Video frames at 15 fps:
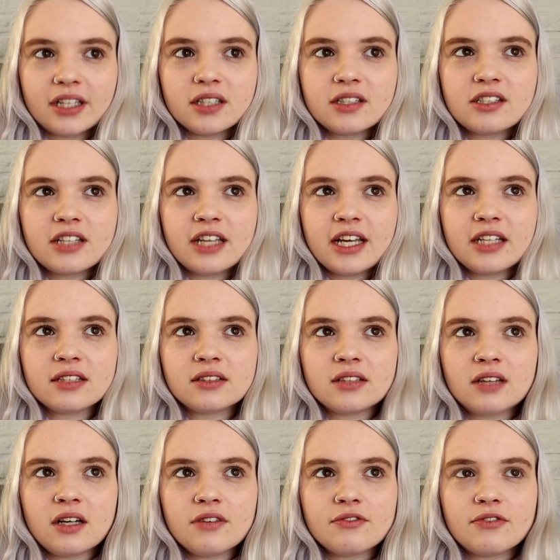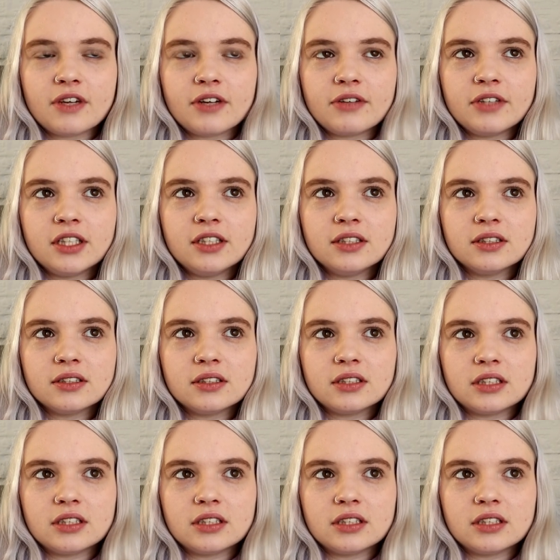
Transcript: I gotta say, not very